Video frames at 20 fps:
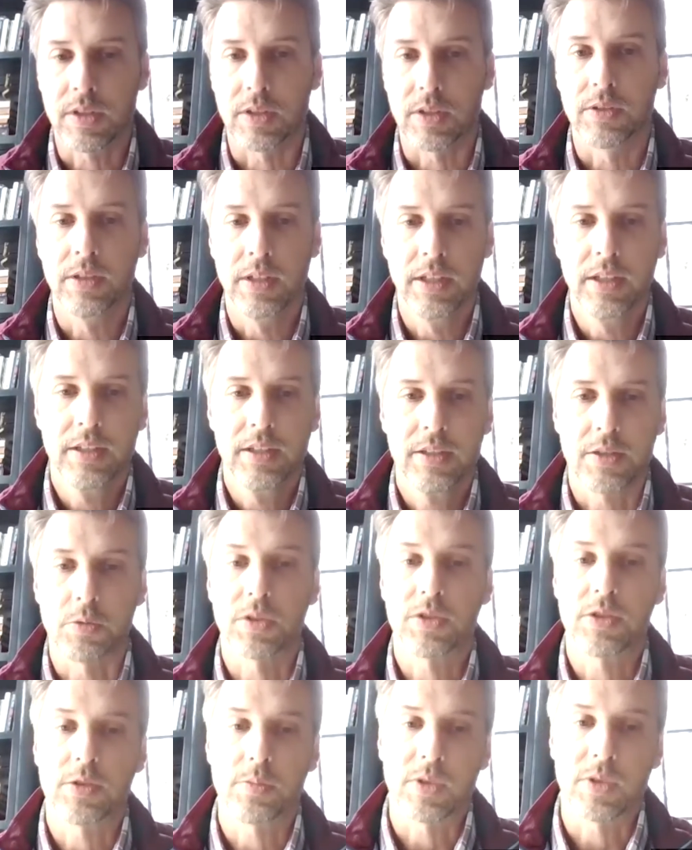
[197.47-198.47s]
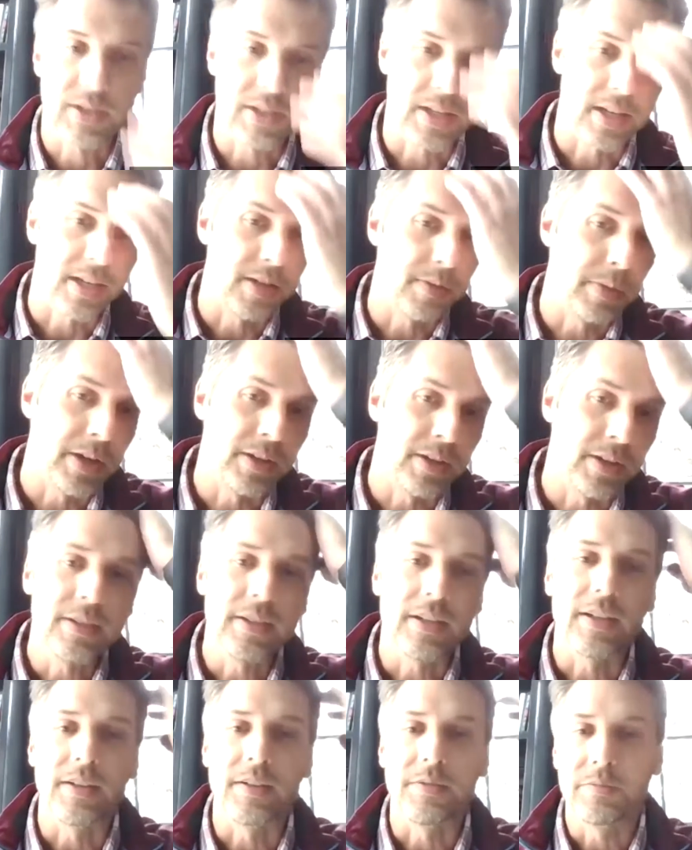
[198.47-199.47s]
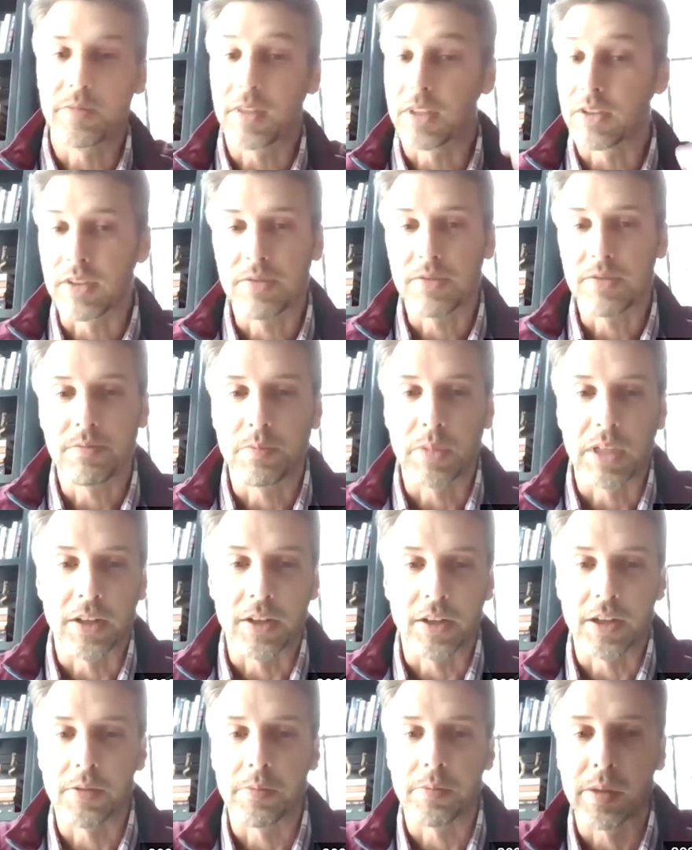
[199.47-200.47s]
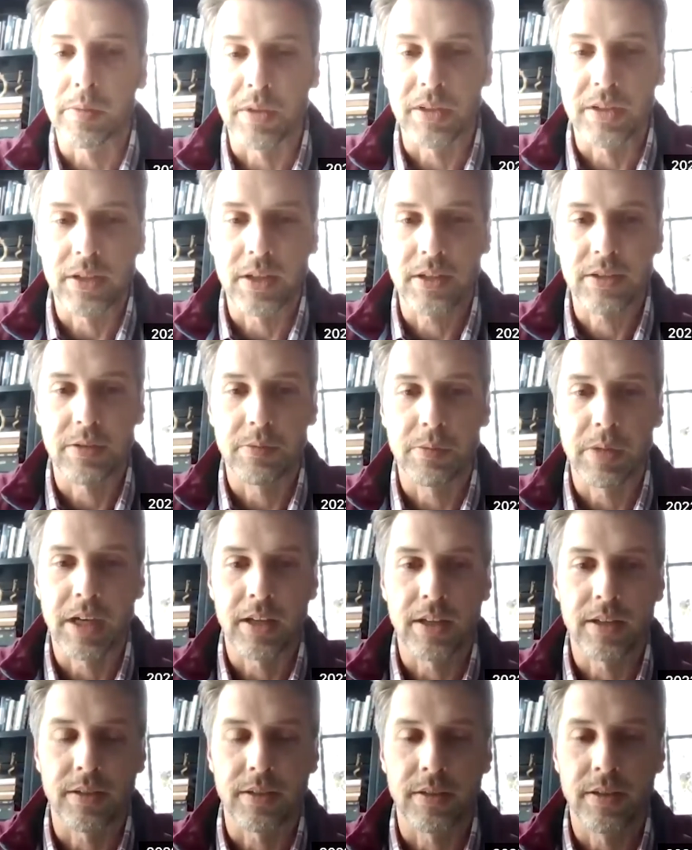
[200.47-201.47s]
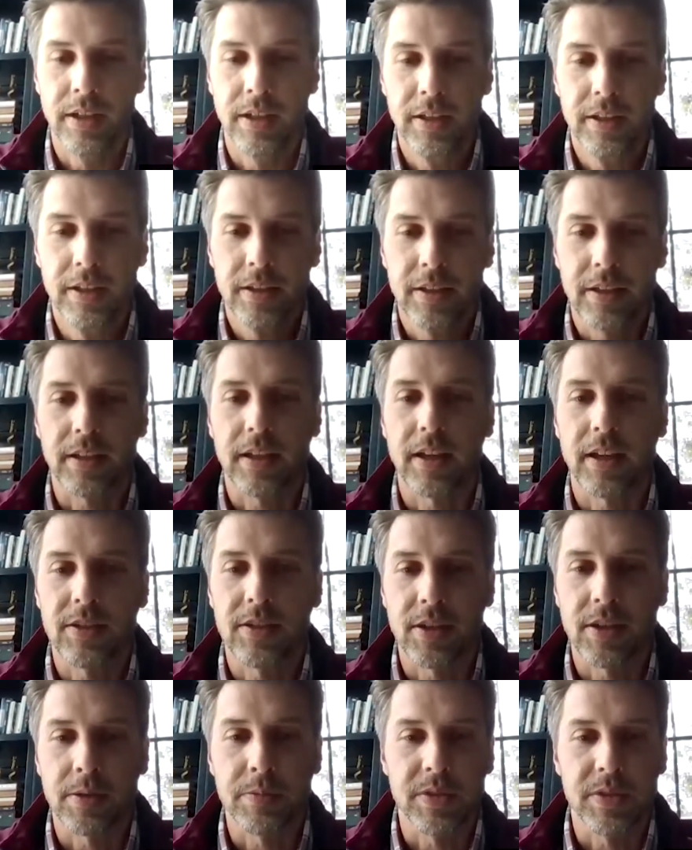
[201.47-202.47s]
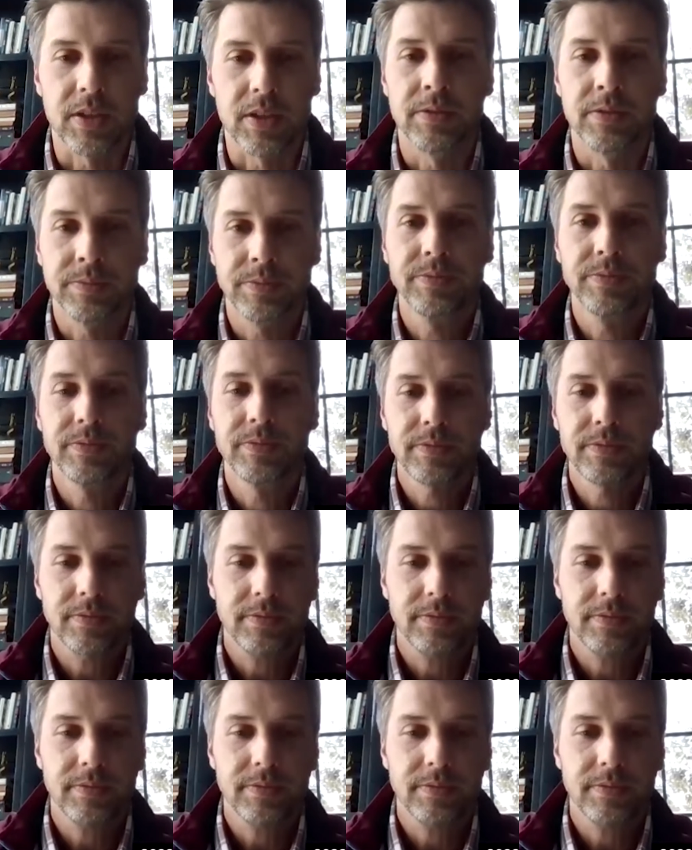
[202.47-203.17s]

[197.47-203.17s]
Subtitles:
So we're super excited about just being on here to be able to talk to you about it and catch up. So